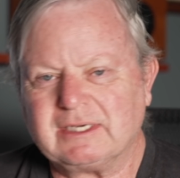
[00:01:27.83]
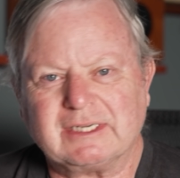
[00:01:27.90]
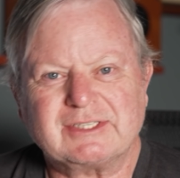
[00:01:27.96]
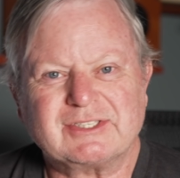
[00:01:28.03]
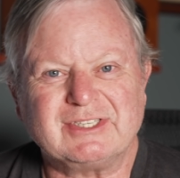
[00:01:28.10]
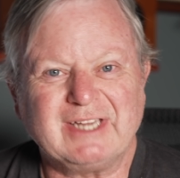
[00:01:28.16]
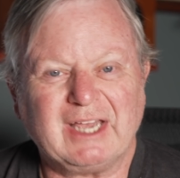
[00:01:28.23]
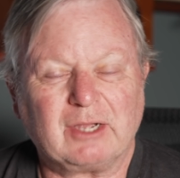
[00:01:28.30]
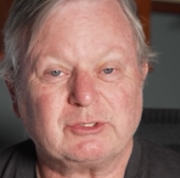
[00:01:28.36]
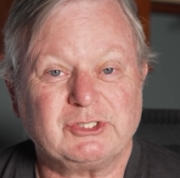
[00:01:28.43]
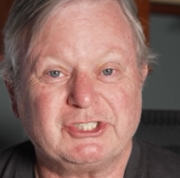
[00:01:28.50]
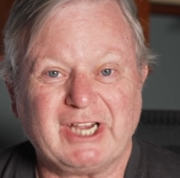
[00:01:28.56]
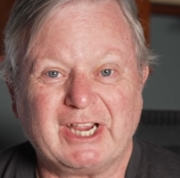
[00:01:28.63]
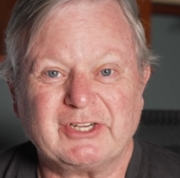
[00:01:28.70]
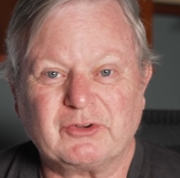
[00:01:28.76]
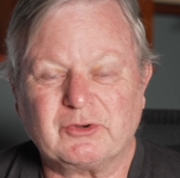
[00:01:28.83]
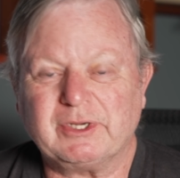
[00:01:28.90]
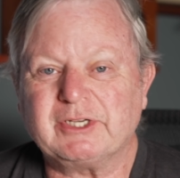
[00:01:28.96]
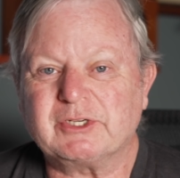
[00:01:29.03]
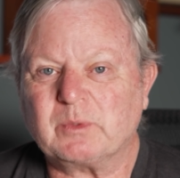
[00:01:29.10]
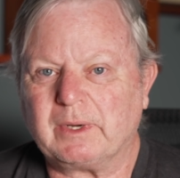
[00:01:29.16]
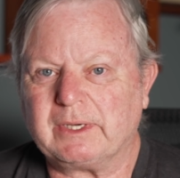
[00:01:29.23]
It's now January
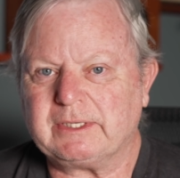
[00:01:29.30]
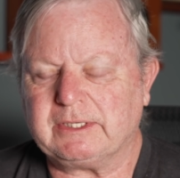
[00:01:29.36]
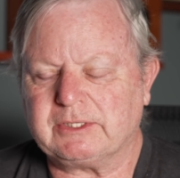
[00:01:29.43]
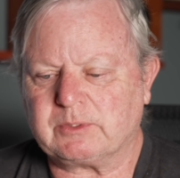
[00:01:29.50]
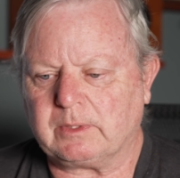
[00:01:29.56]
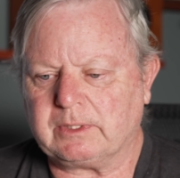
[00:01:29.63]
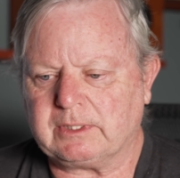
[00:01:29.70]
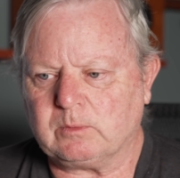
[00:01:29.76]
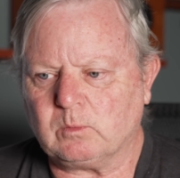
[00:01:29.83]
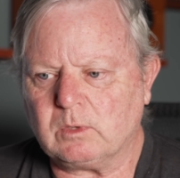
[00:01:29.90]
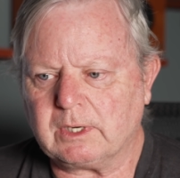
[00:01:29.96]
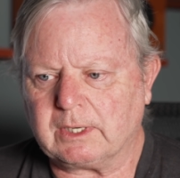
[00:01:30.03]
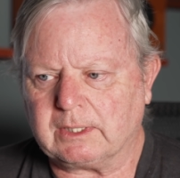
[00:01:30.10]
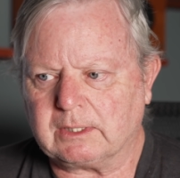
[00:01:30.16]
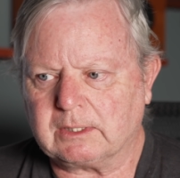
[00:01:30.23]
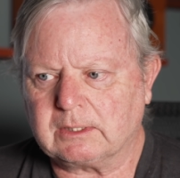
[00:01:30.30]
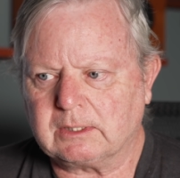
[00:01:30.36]
2021.